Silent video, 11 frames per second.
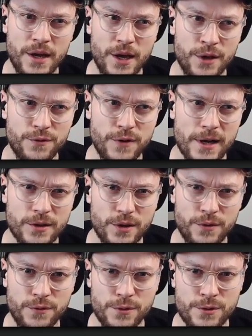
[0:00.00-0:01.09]
In fact,
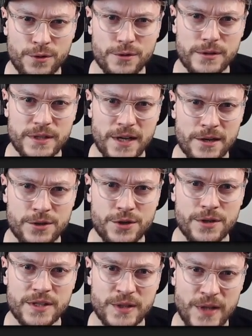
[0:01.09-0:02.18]
if you Google search
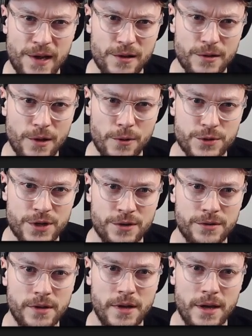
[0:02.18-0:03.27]
stale
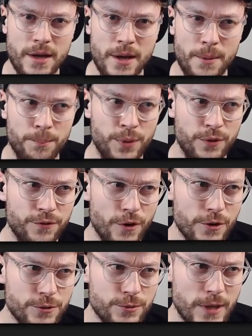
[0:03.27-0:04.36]
closure,
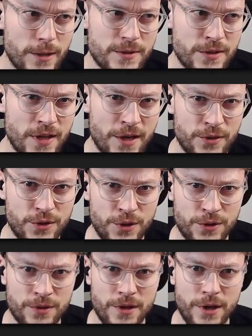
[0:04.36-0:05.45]
before
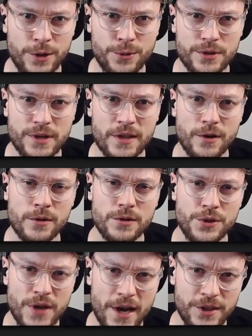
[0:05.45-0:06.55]
2019, you will get only
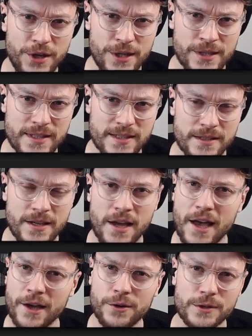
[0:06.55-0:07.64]
9 hits
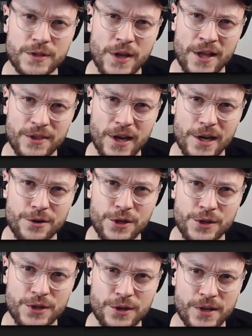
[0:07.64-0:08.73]
across the entire
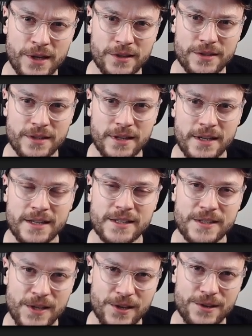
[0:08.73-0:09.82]
internet.
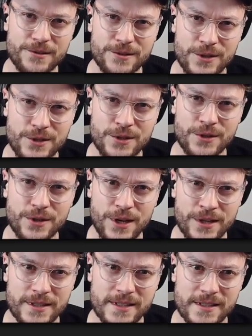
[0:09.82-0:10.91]
Single-digit
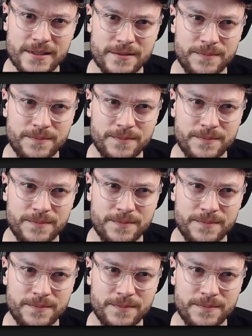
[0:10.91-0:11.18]
hits.